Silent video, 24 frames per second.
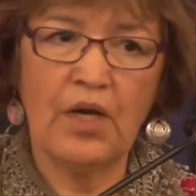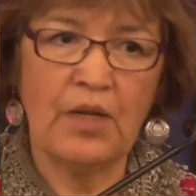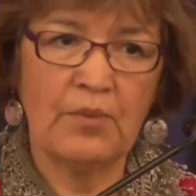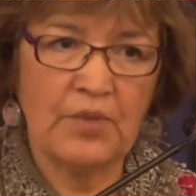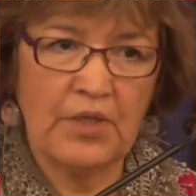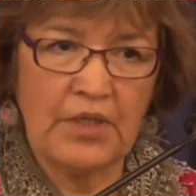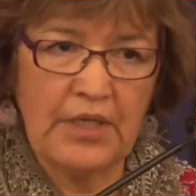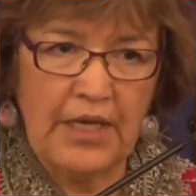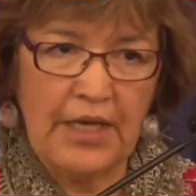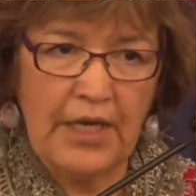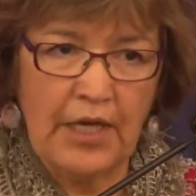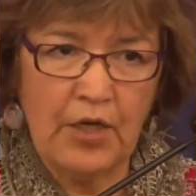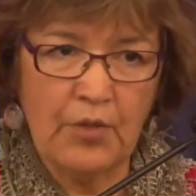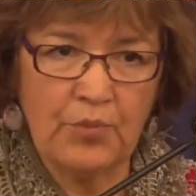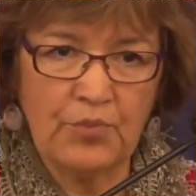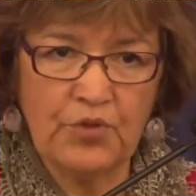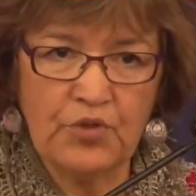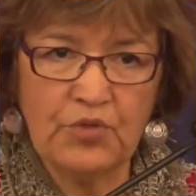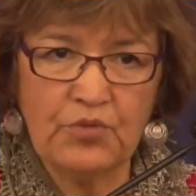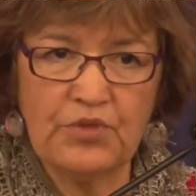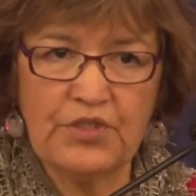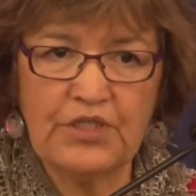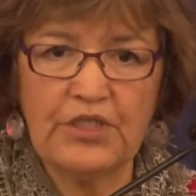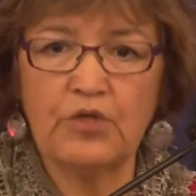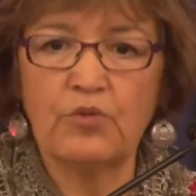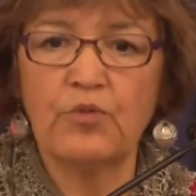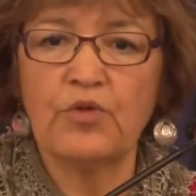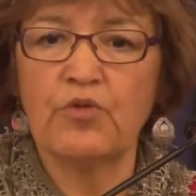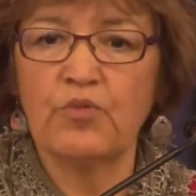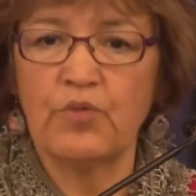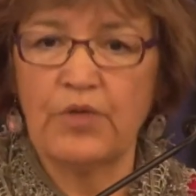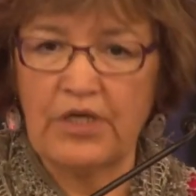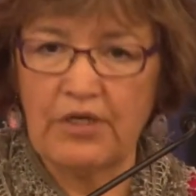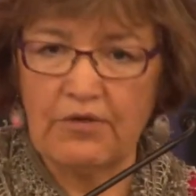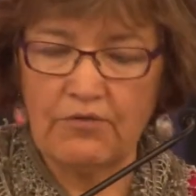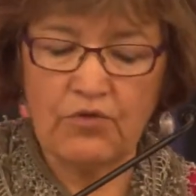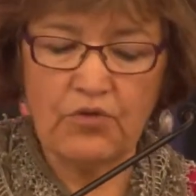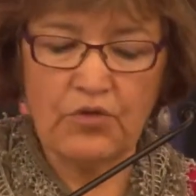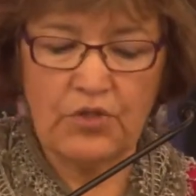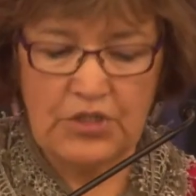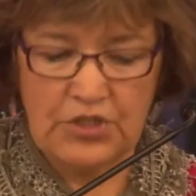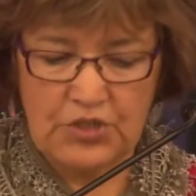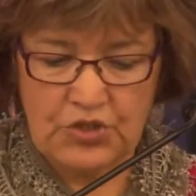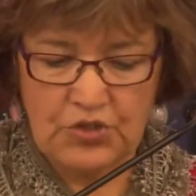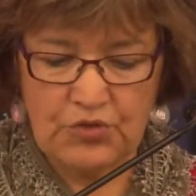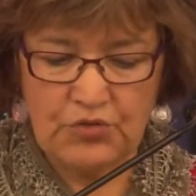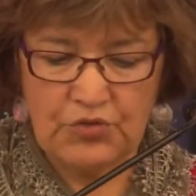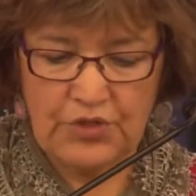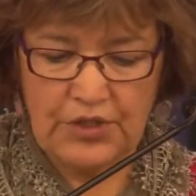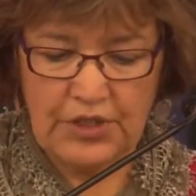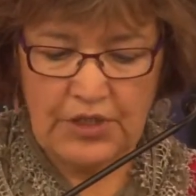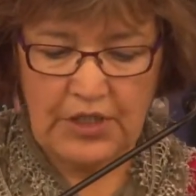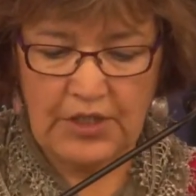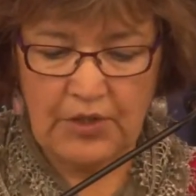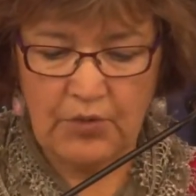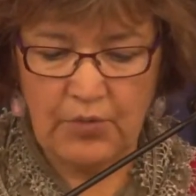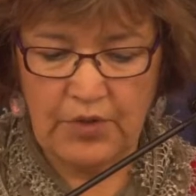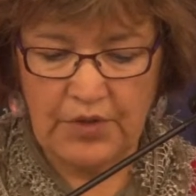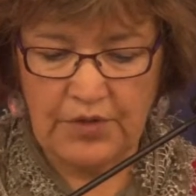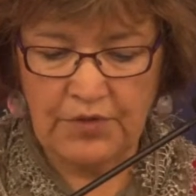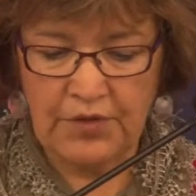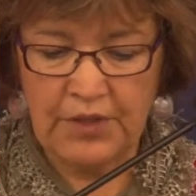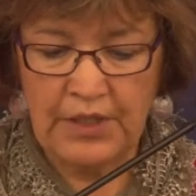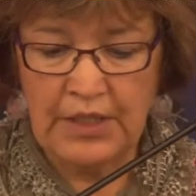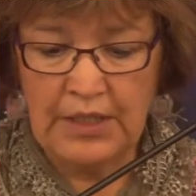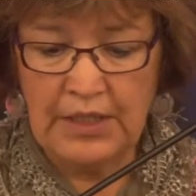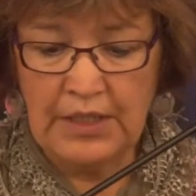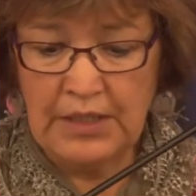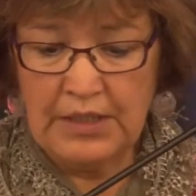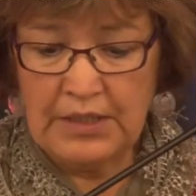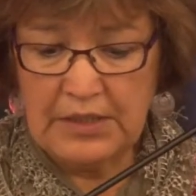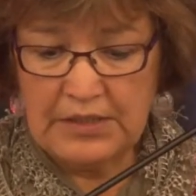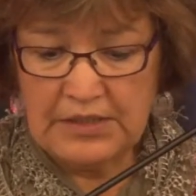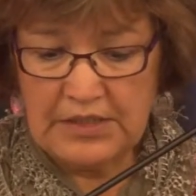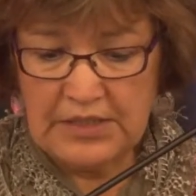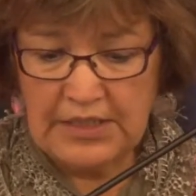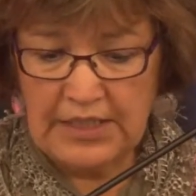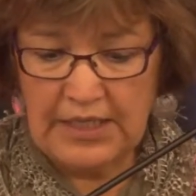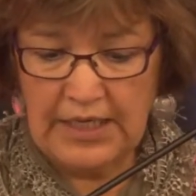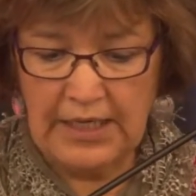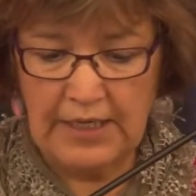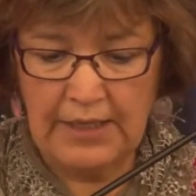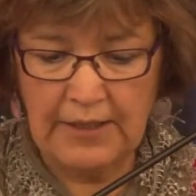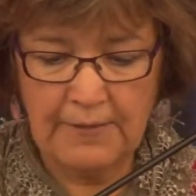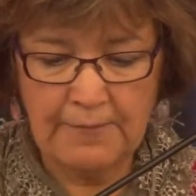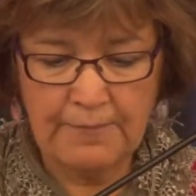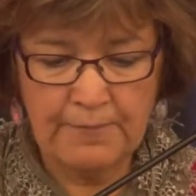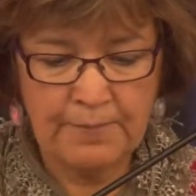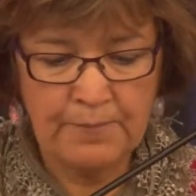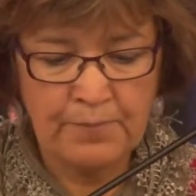I'm going to help you deal with whatever it is you're dealing with today.